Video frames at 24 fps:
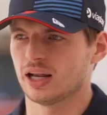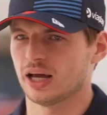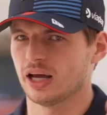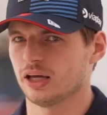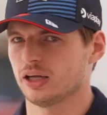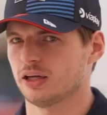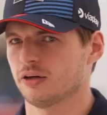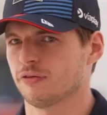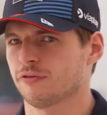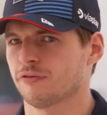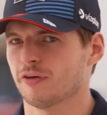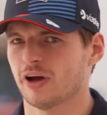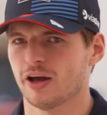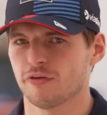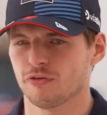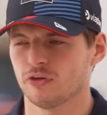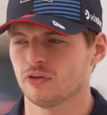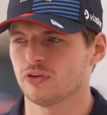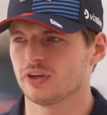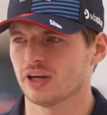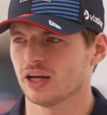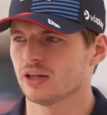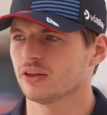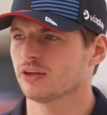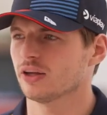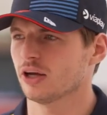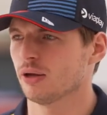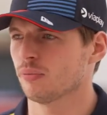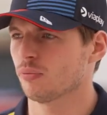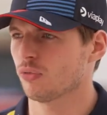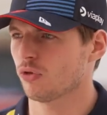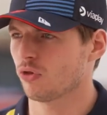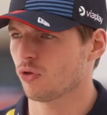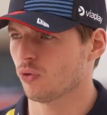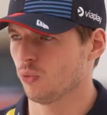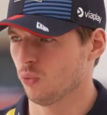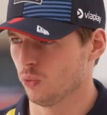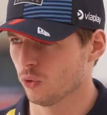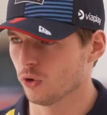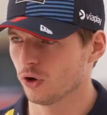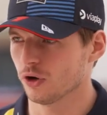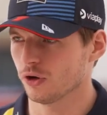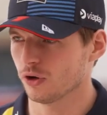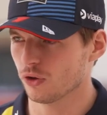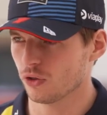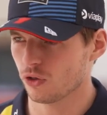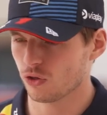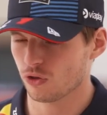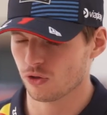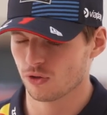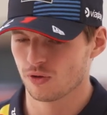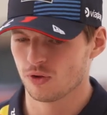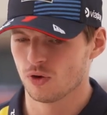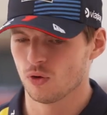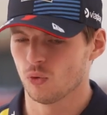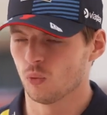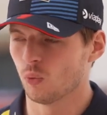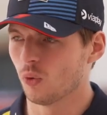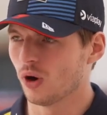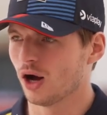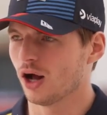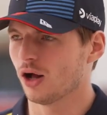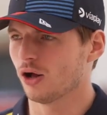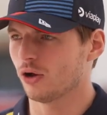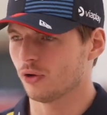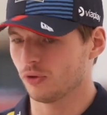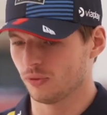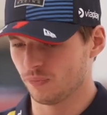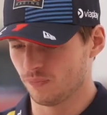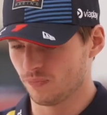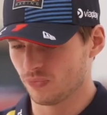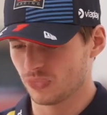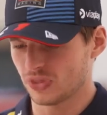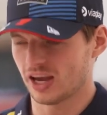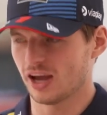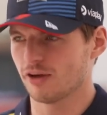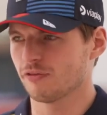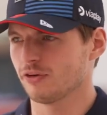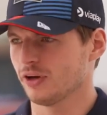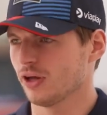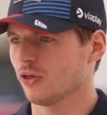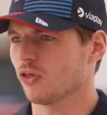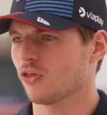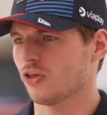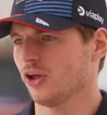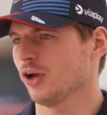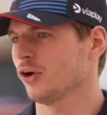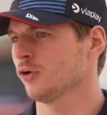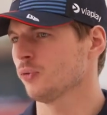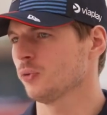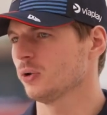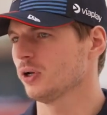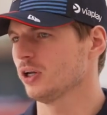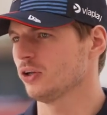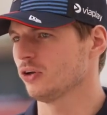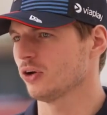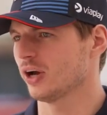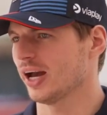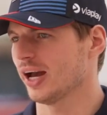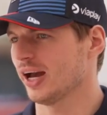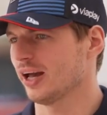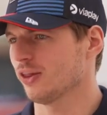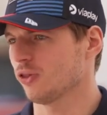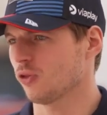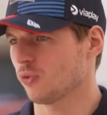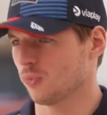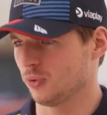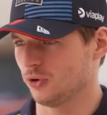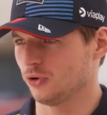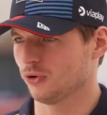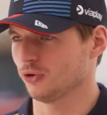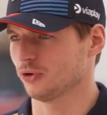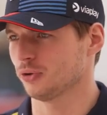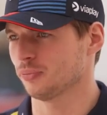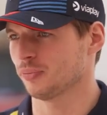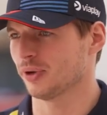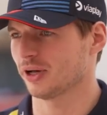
like five to 10 times worse while having a steering wheel in your hands with all the